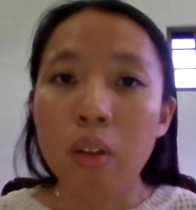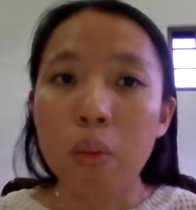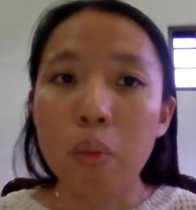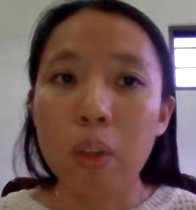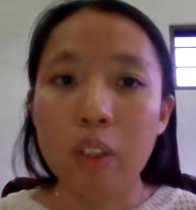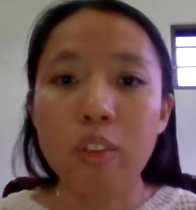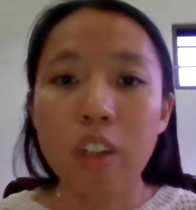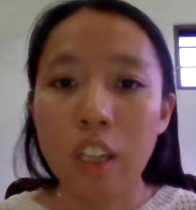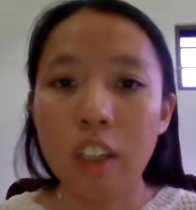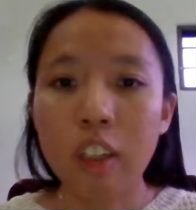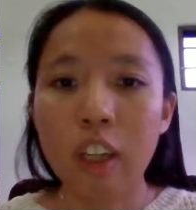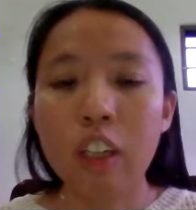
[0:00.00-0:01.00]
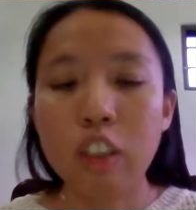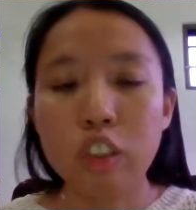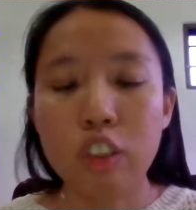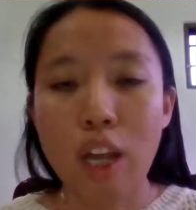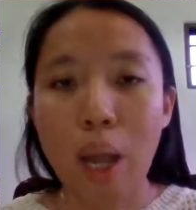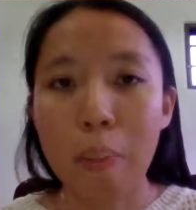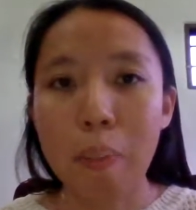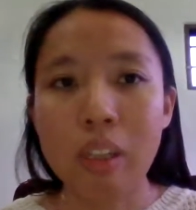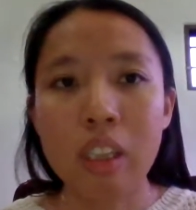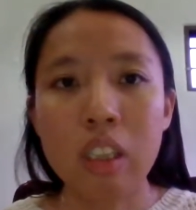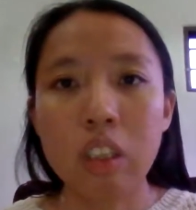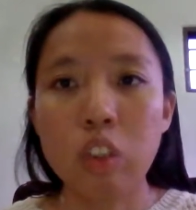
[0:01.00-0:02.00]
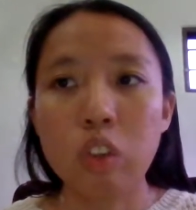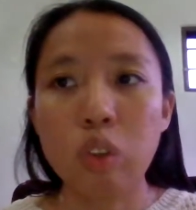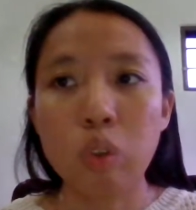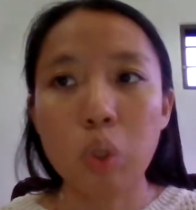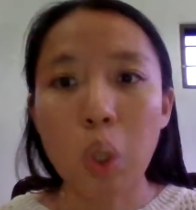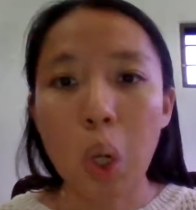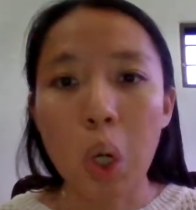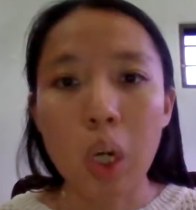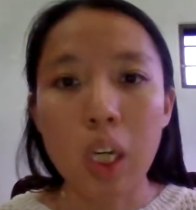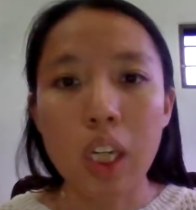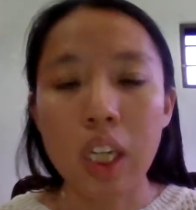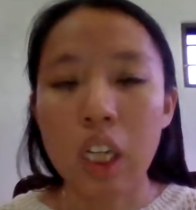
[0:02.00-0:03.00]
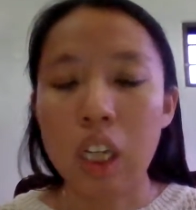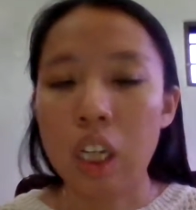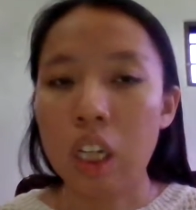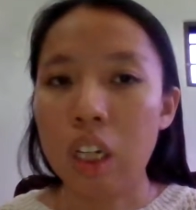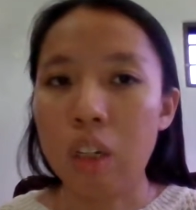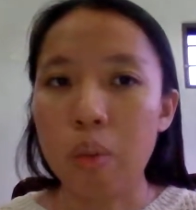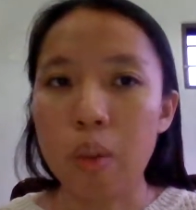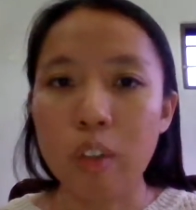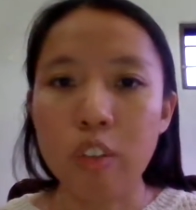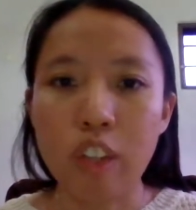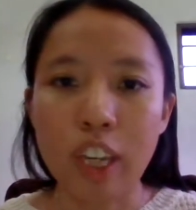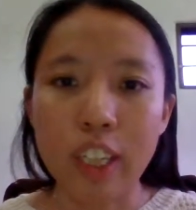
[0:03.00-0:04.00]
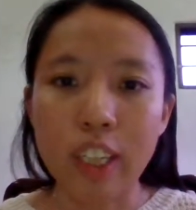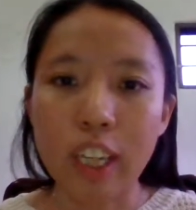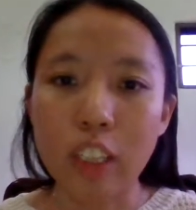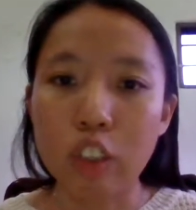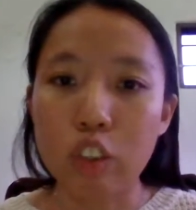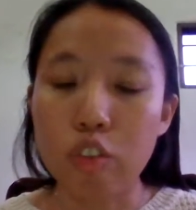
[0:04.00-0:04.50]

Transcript: when you engage happiness, joy, when you engage in